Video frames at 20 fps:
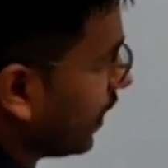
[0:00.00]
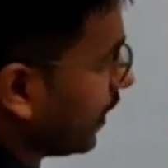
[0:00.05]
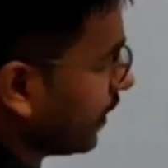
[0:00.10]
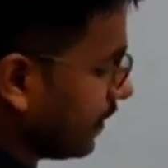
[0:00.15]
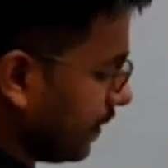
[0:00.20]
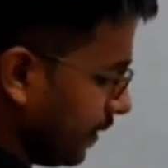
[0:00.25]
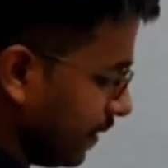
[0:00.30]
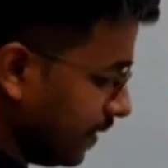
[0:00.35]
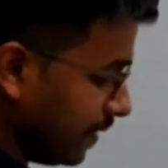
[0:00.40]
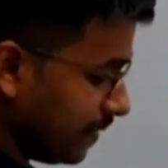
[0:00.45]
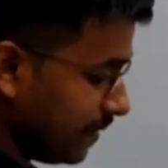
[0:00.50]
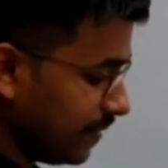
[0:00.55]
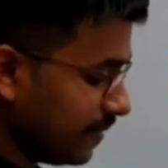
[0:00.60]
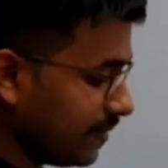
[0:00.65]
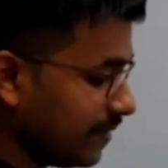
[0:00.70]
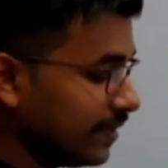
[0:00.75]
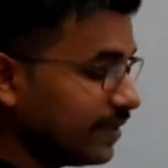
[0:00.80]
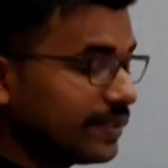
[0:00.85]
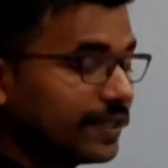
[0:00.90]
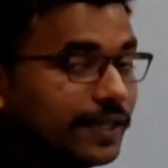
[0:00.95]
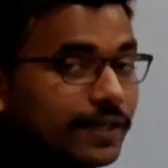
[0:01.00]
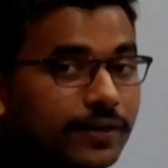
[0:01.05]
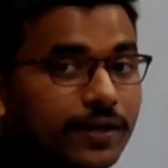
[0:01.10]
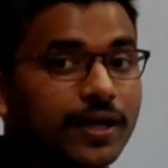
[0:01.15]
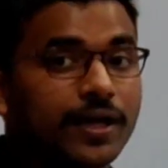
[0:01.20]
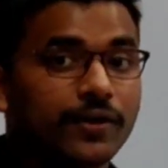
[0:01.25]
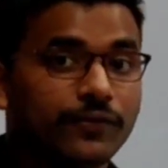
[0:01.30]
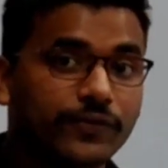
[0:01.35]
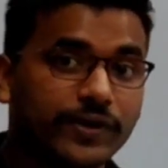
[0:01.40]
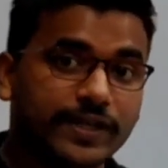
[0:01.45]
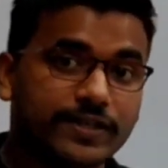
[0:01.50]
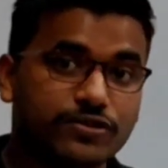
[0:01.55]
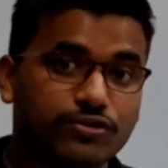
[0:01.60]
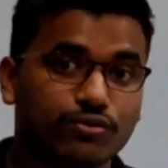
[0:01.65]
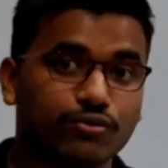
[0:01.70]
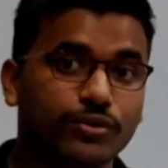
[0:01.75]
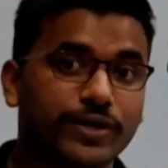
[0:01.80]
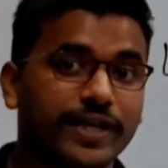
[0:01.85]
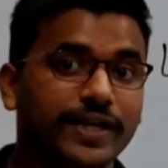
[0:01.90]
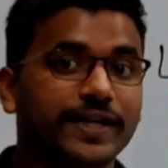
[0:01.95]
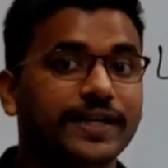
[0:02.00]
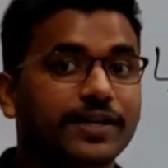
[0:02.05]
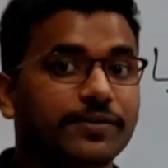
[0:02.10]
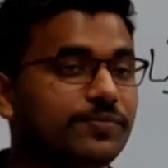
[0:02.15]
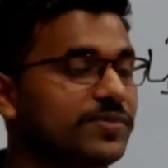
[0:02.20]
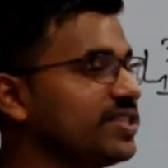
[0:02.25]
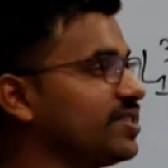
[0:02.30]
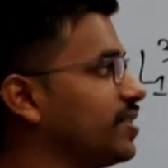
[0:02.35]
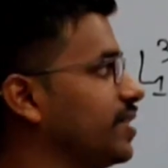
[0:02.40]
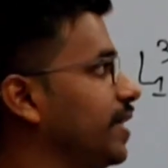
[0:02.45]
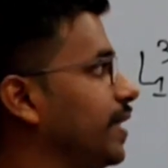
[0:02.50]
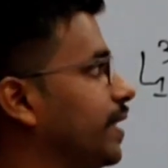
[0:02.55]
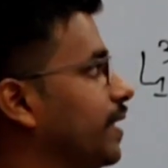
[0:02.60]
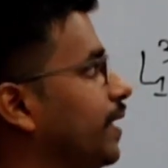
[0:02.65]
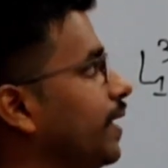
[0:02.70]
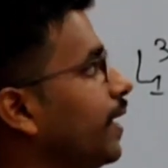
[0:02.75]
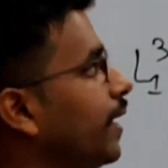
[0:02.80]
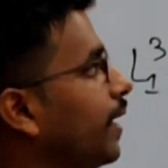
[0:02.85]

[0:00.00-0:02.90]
See, this is the thing where student did mistake.